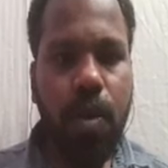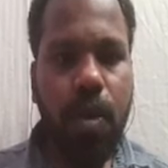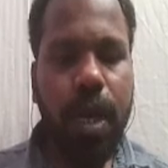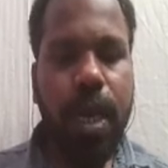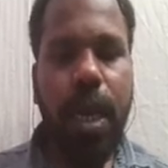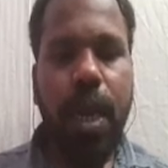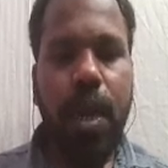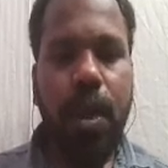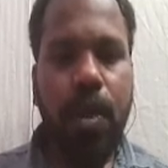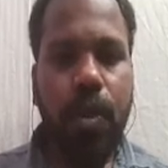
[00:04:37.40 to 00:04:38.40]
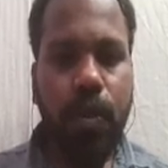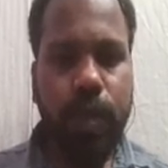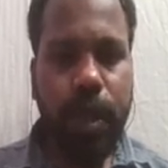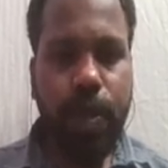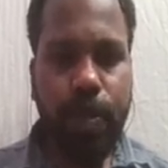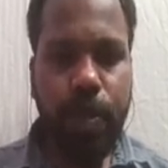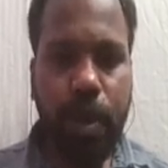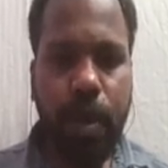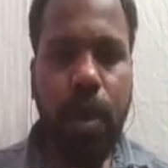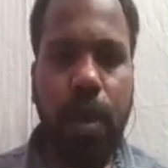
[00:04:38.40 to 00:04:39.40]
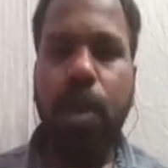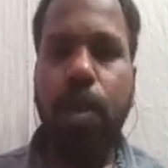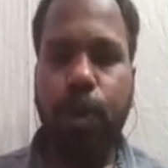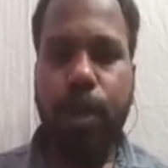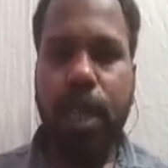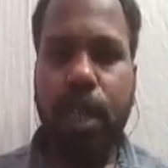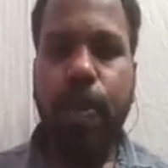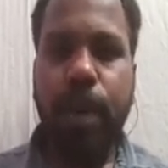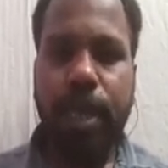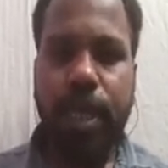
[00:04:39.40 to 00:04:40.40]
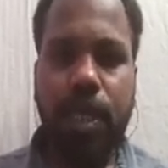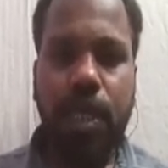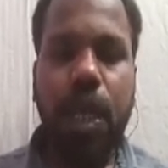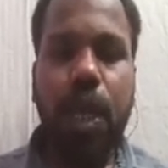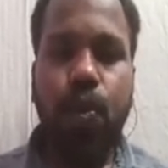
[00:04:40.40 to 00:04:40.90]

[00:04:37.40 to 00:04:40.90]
okay. Step importing the pandas.